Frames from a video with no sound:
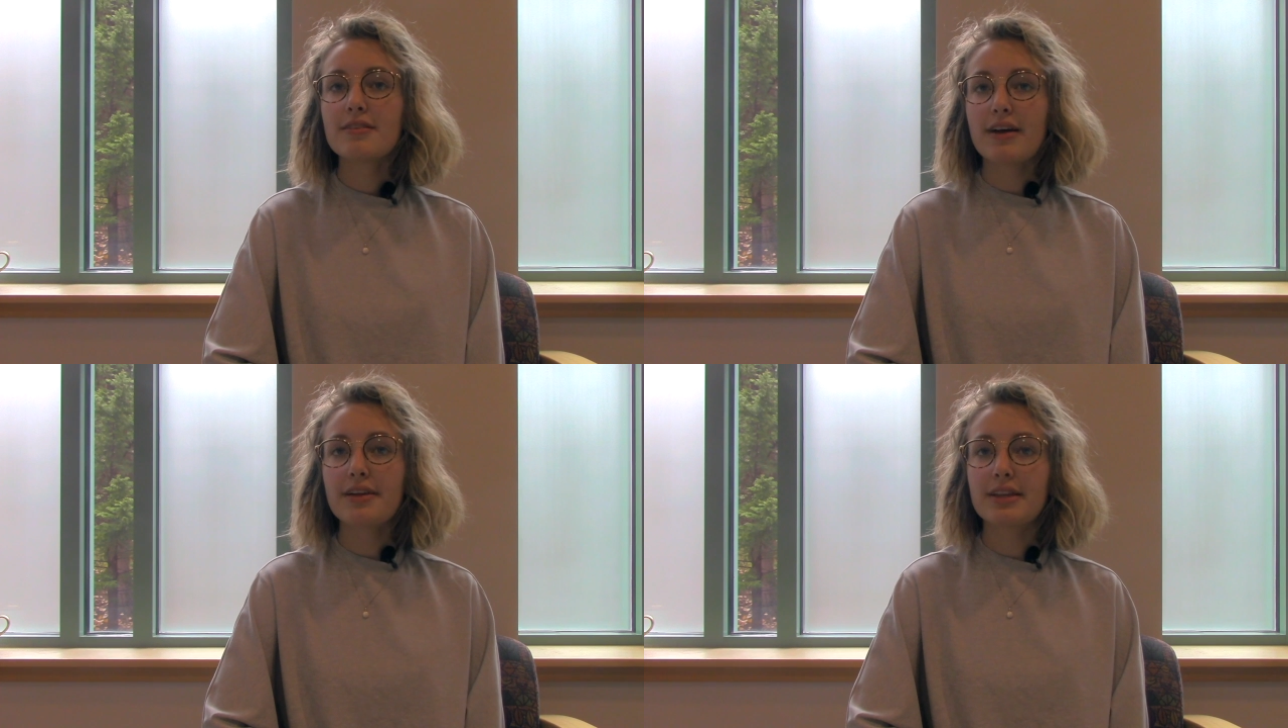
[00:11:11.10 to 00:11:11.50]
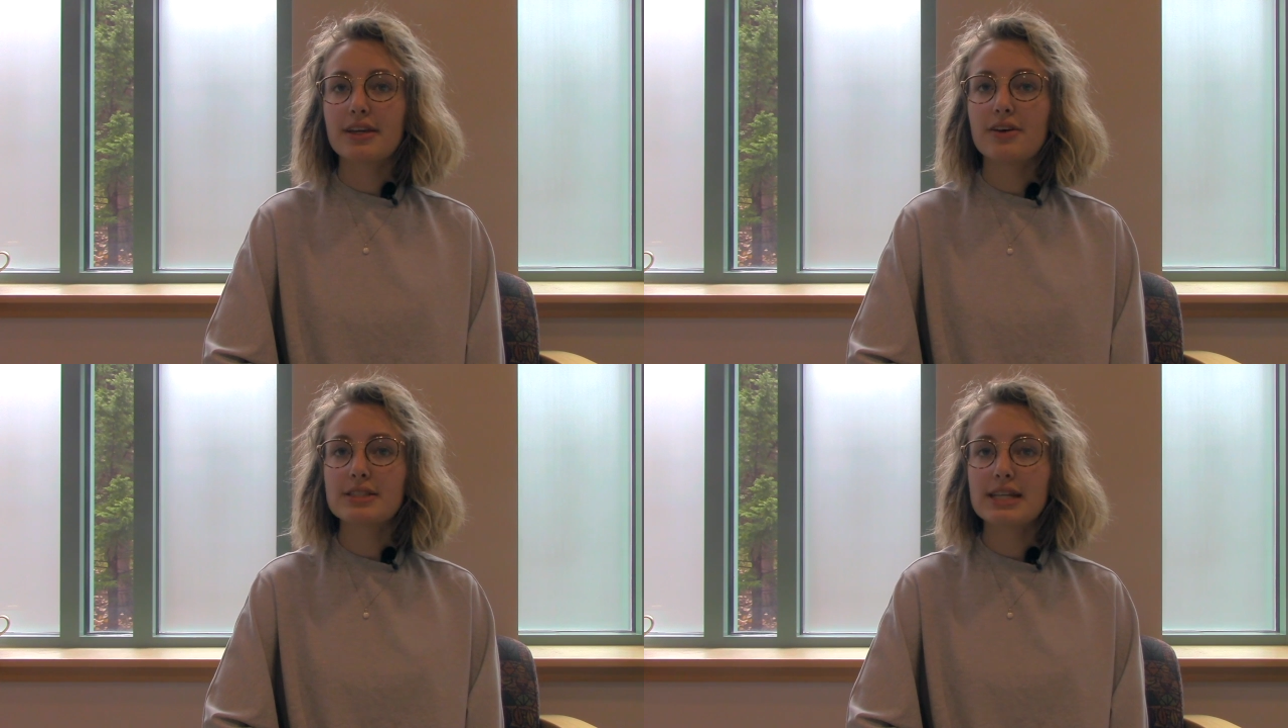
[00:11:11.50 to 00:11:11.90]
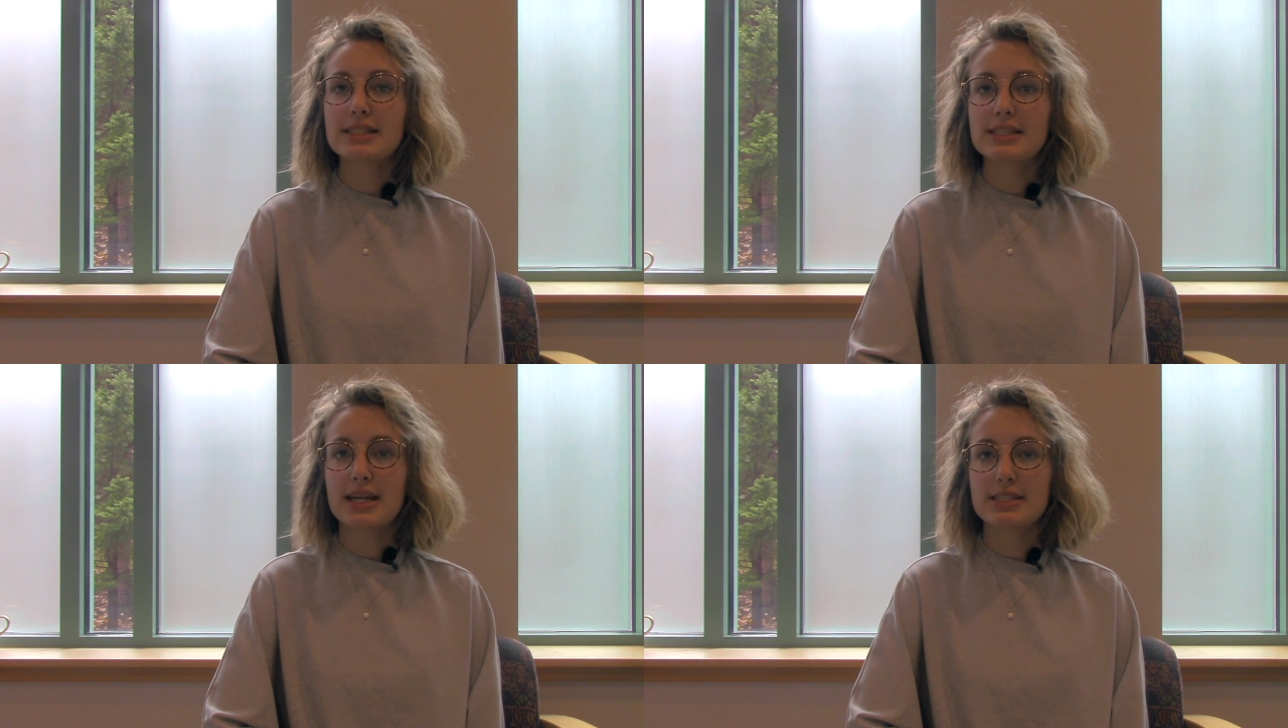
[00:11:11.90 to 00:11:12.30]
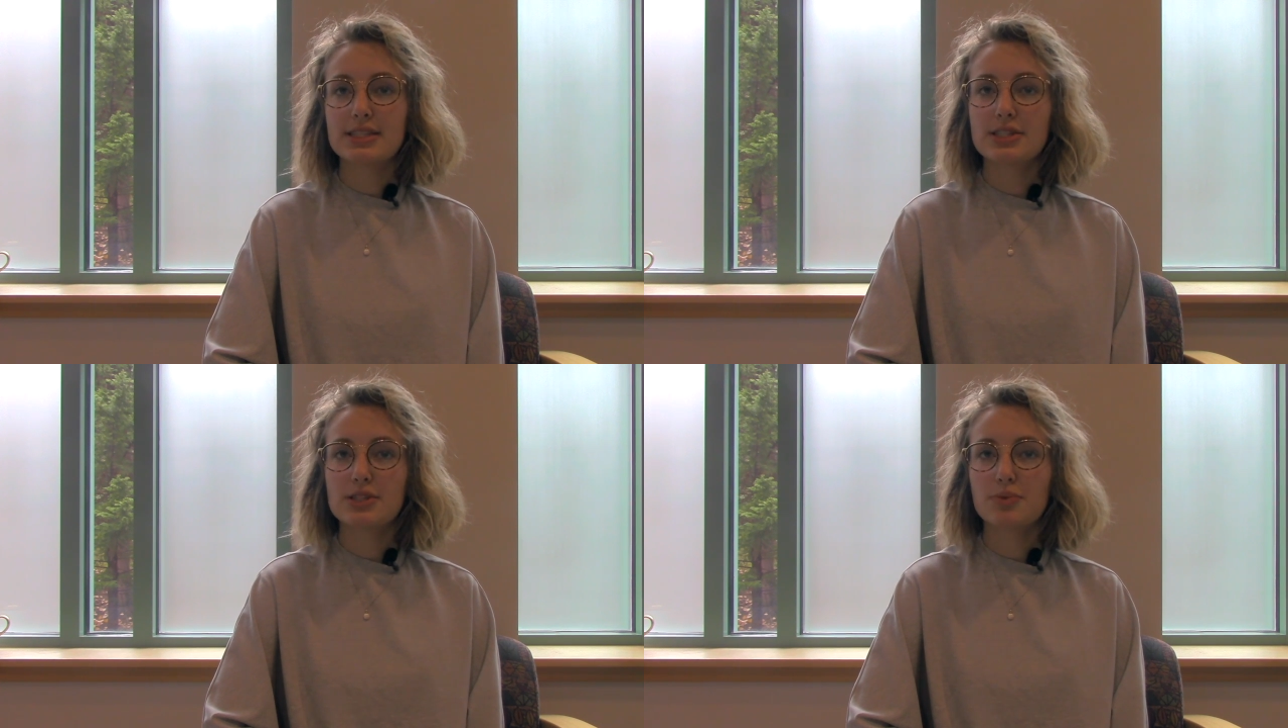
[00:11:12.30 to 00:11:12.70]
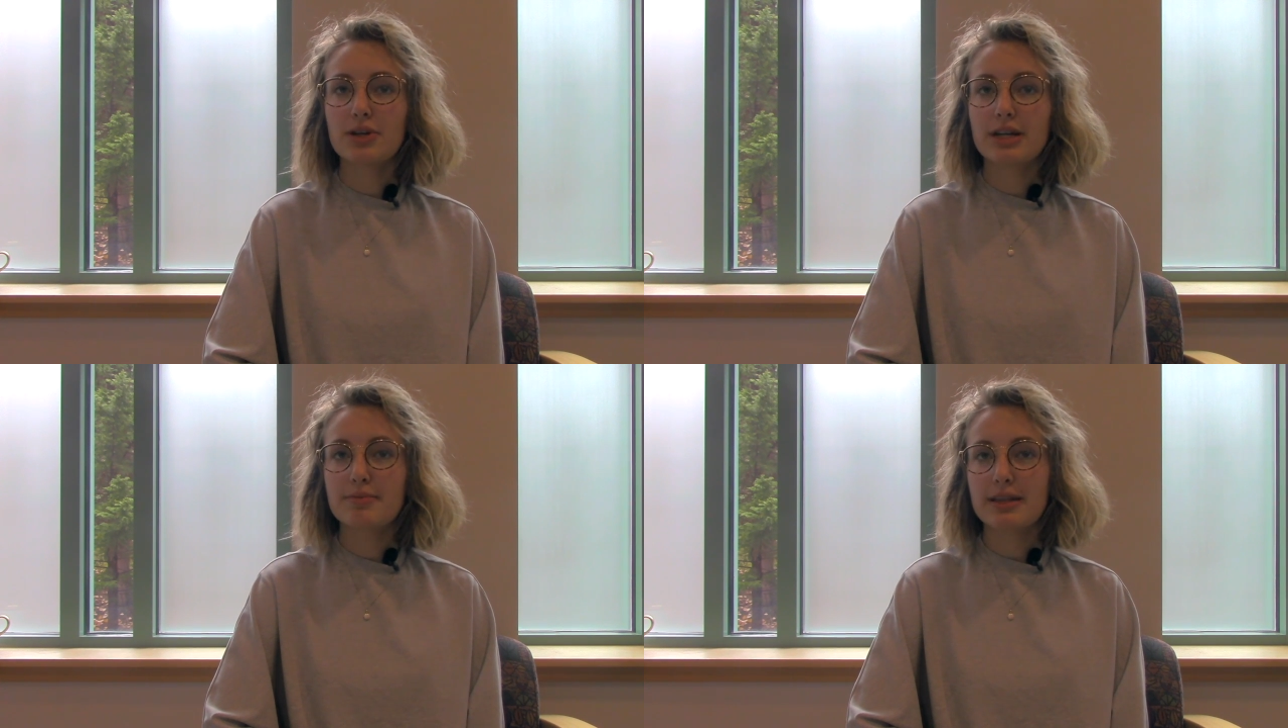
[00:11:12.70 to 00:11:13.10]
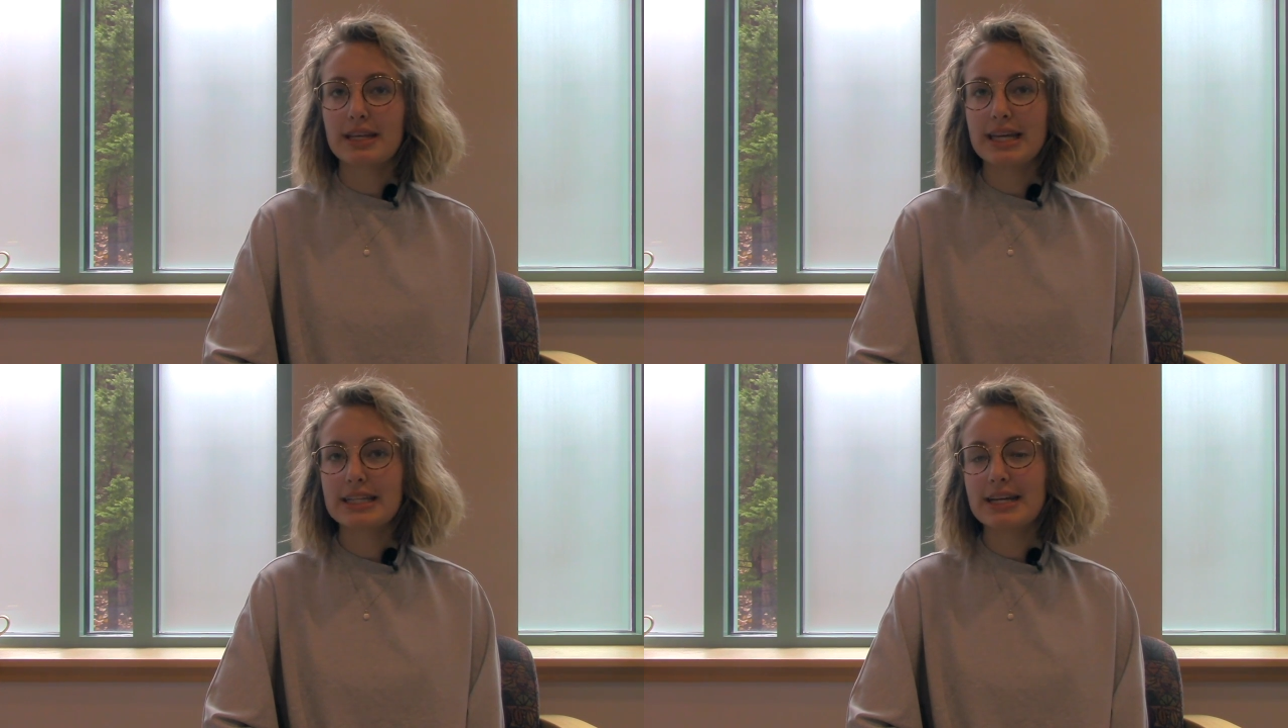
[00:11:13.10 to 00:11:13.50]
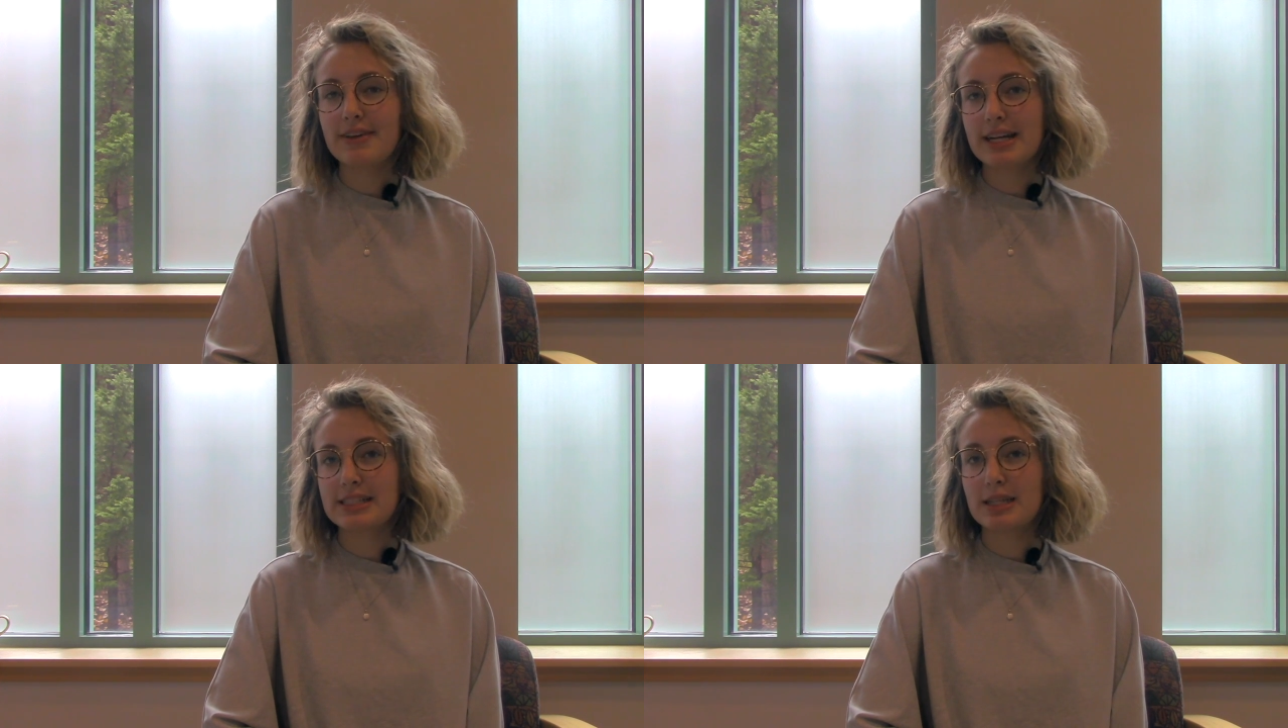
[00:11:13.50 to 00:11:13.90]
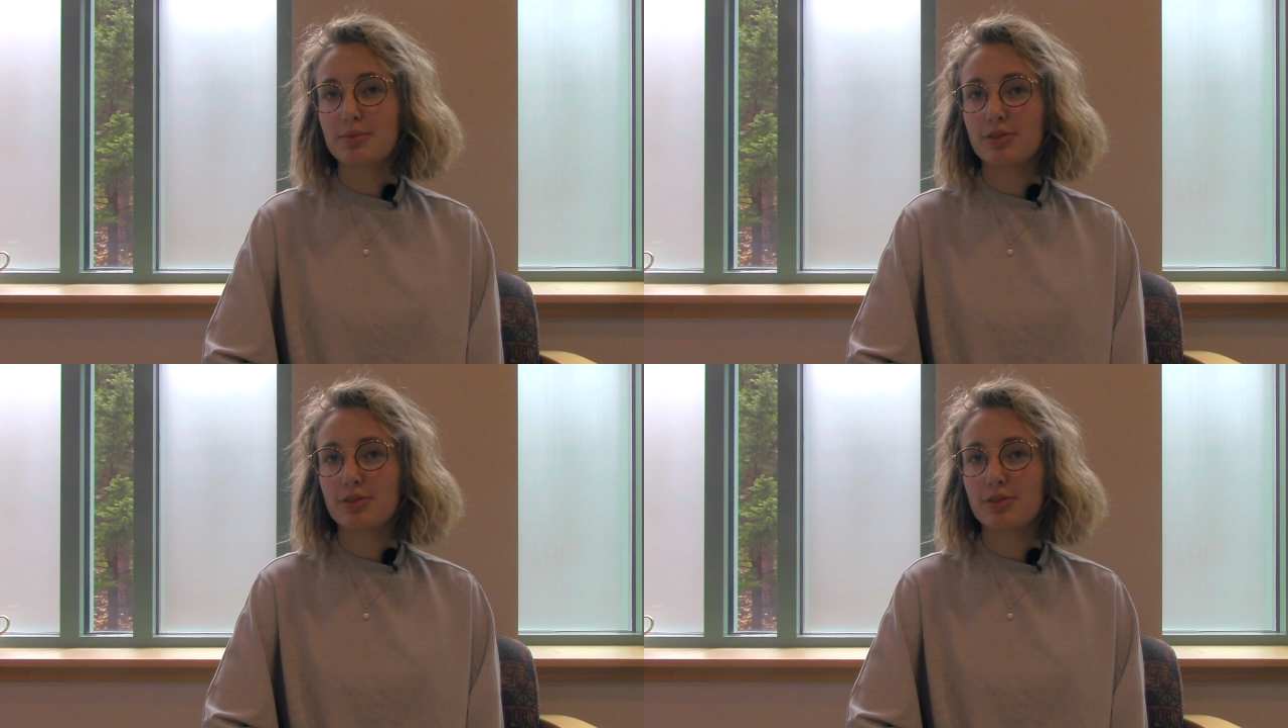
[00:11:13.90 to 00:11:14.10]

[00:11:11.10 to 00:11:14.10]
Finally, Hotez discusses his worry about the anti-vaccine